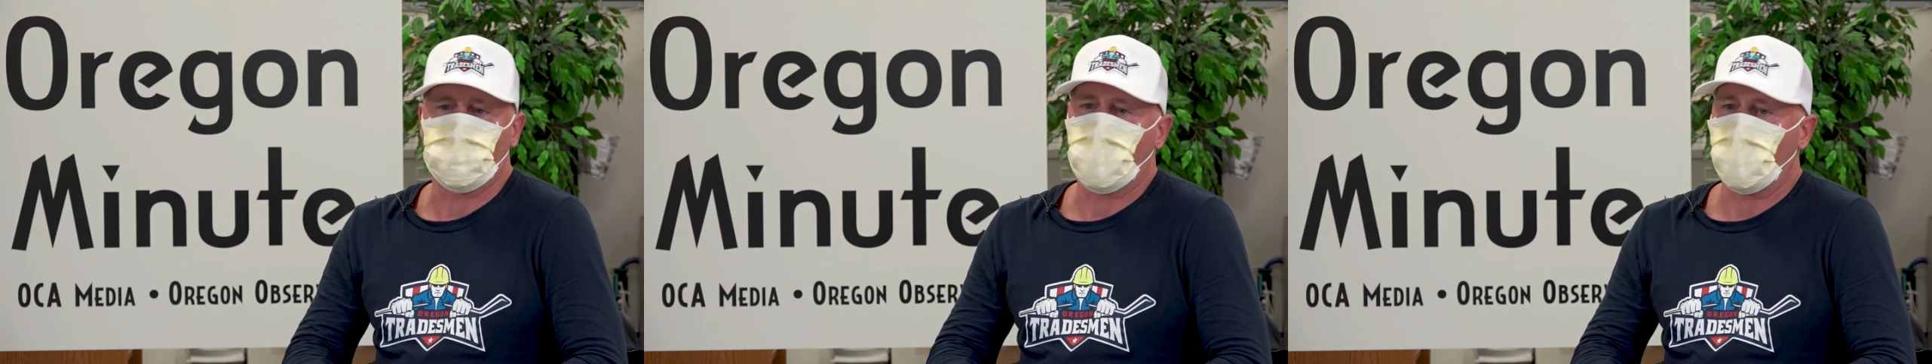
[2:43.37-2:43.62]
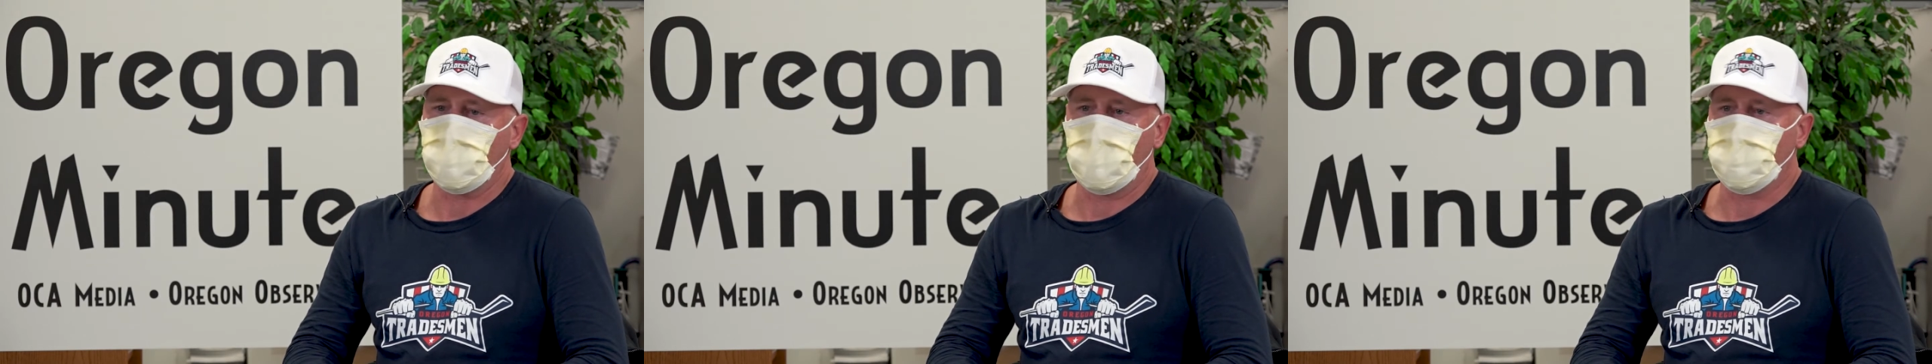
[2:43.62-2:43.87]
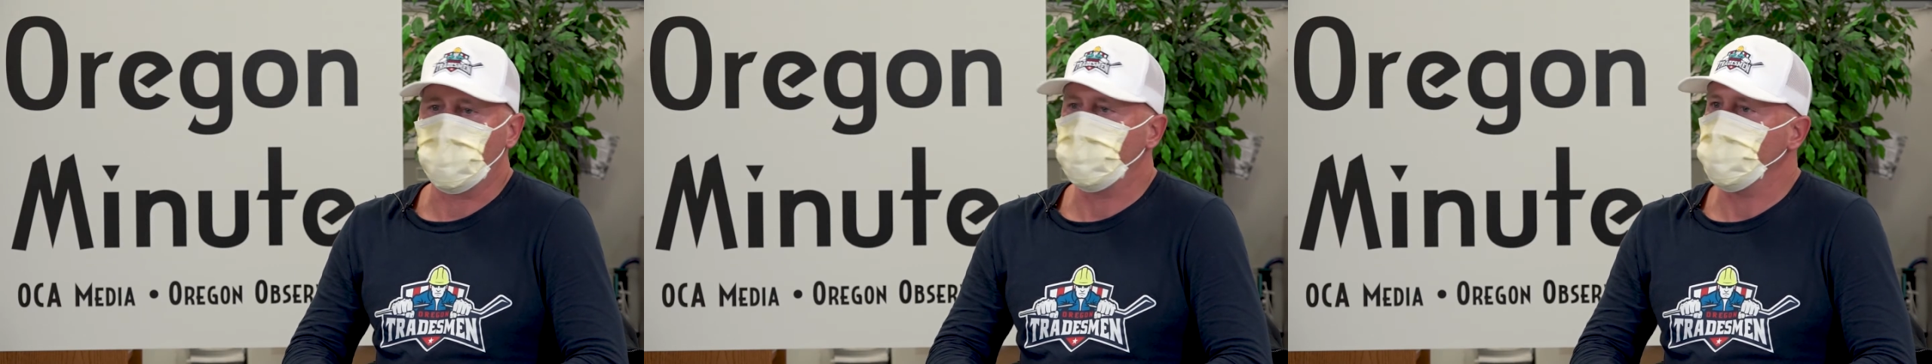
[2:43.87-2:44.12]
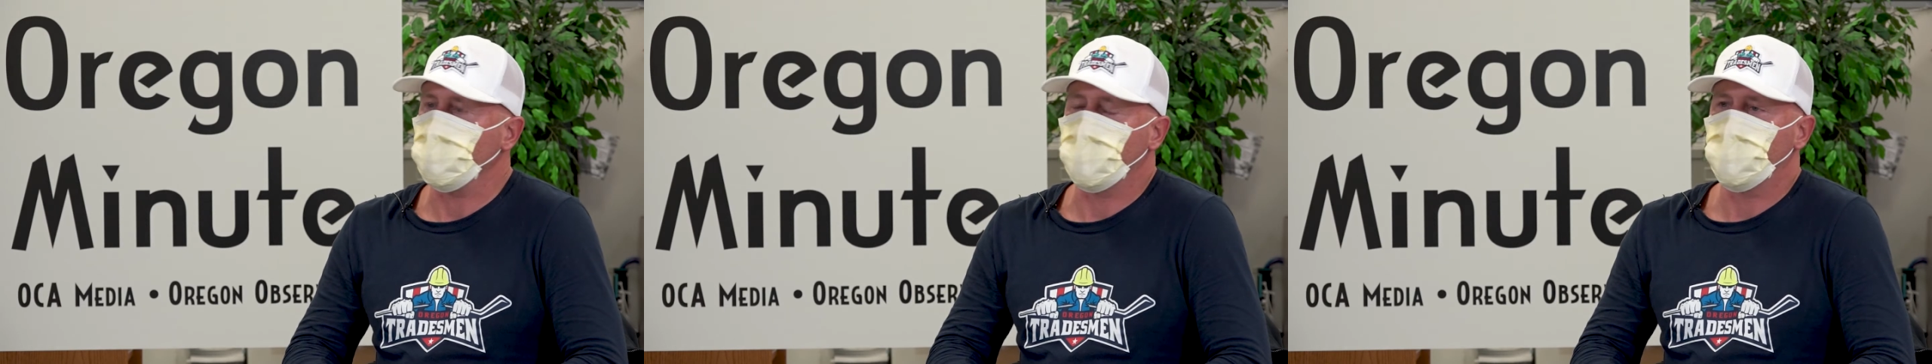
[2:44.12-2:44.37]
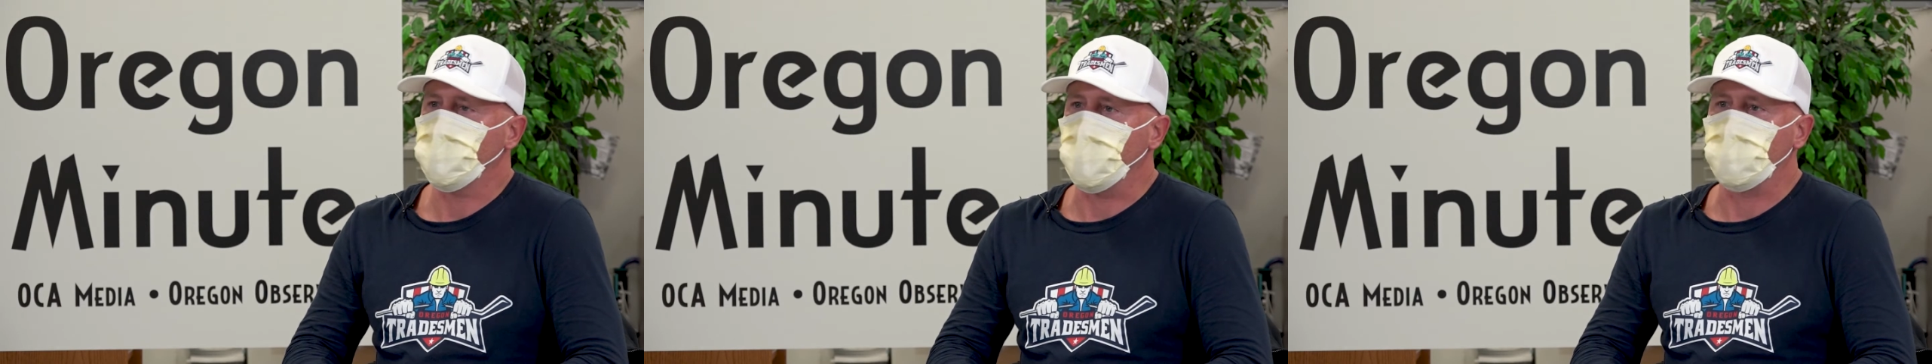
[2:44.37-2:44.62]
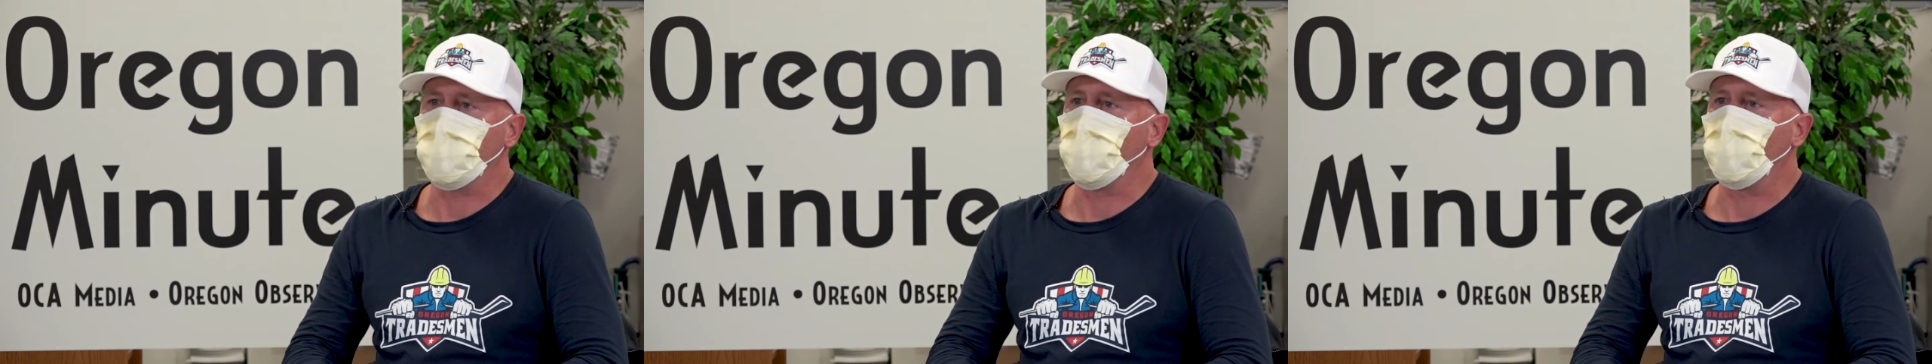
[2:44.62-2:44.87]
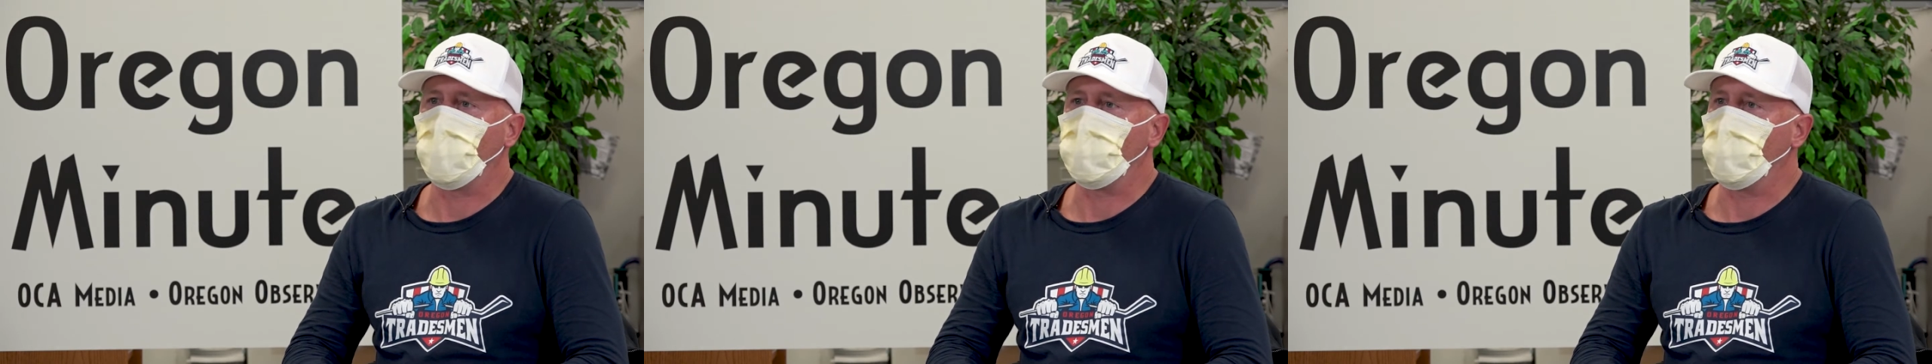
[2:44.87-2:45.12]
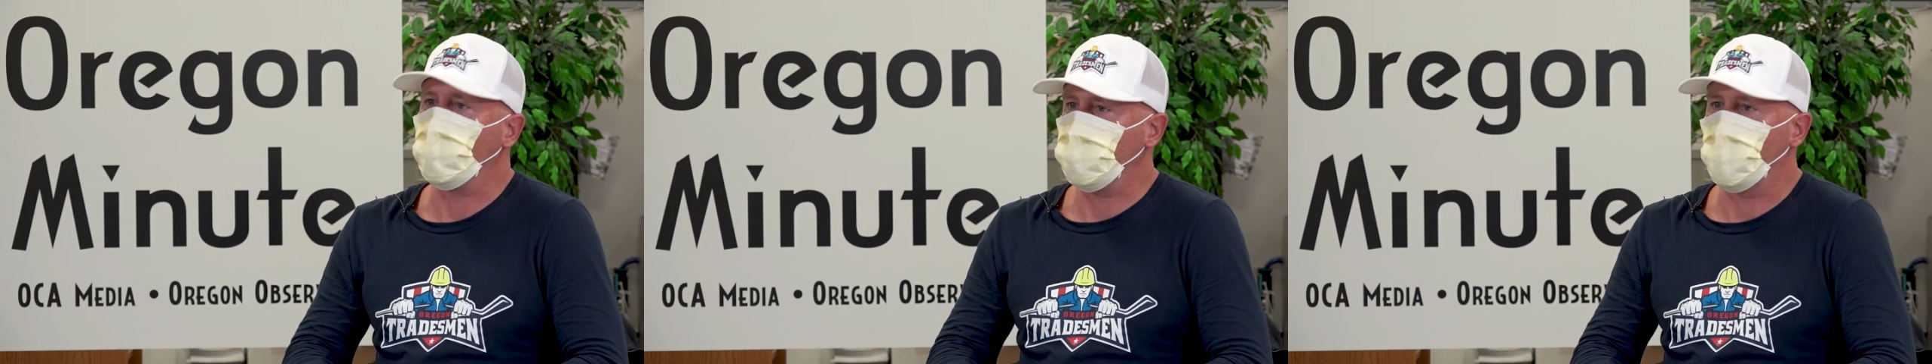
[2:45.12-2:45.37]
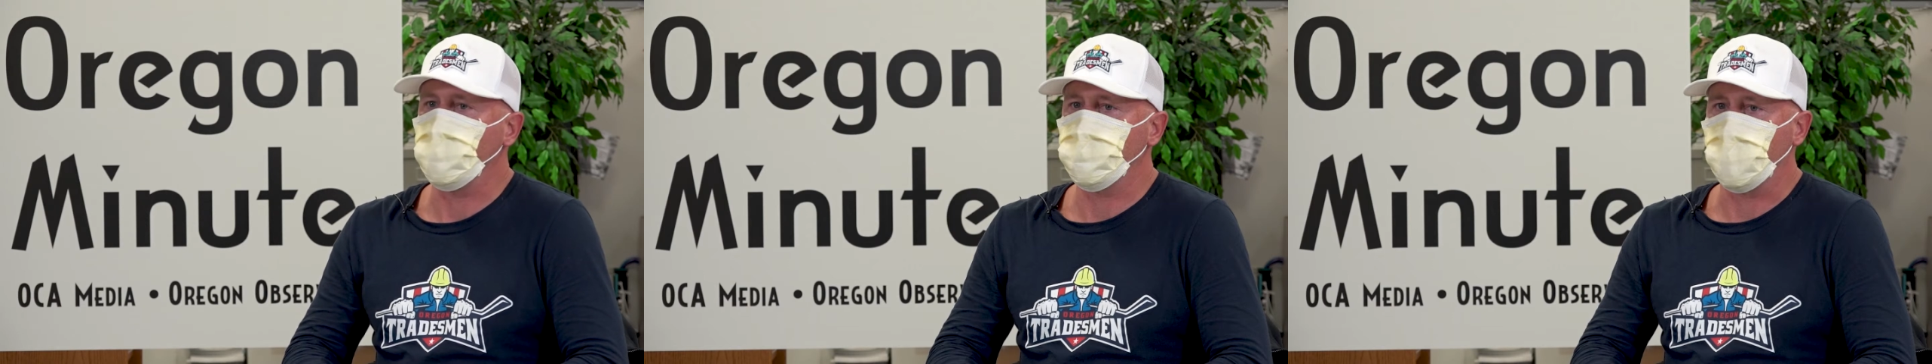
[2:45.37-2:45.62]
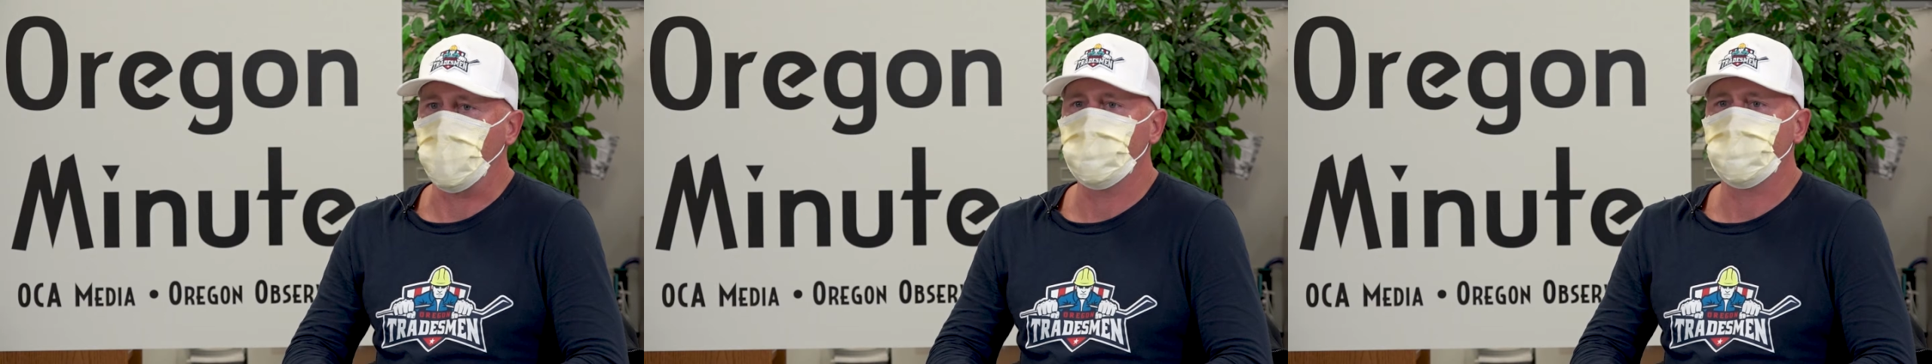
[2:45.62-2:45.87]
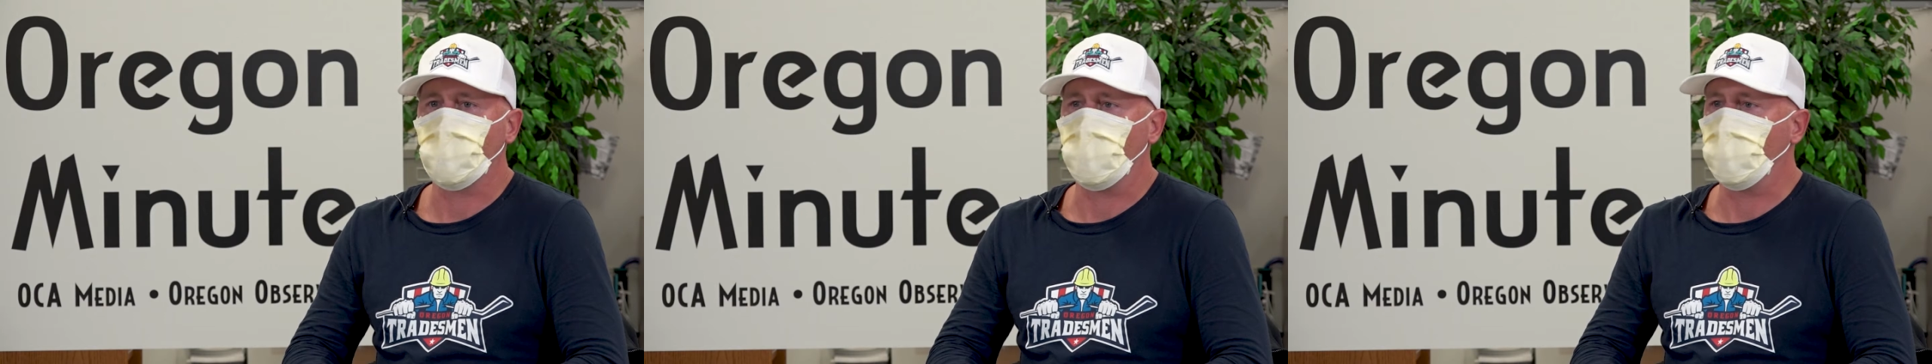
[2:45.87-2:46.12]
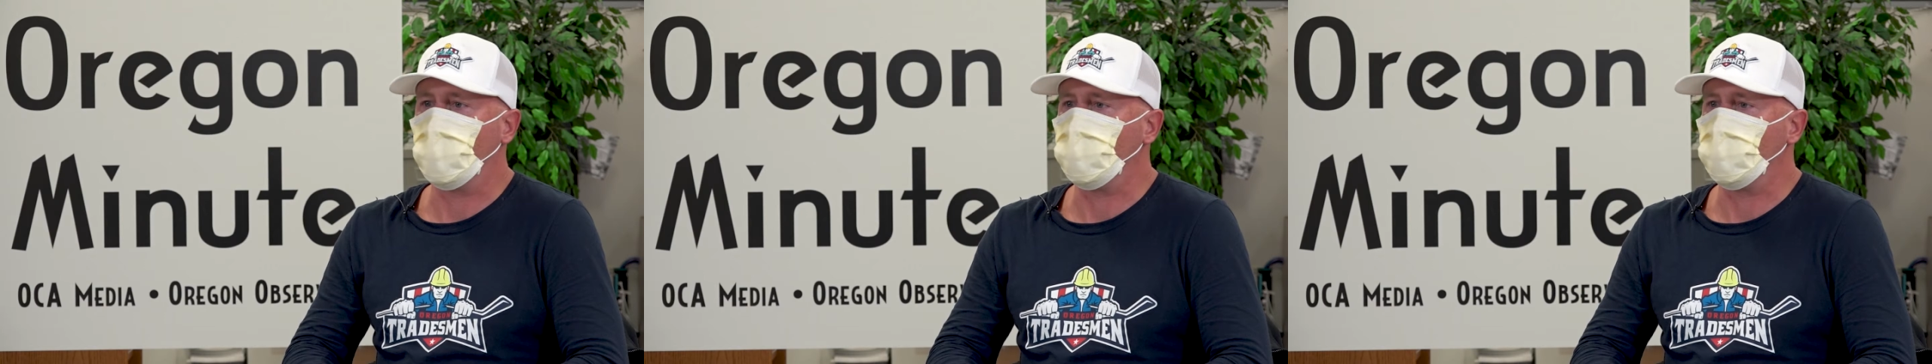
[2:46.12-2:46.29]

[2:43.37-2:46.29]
I'd like to believe it's leadership. I run a tight ship. I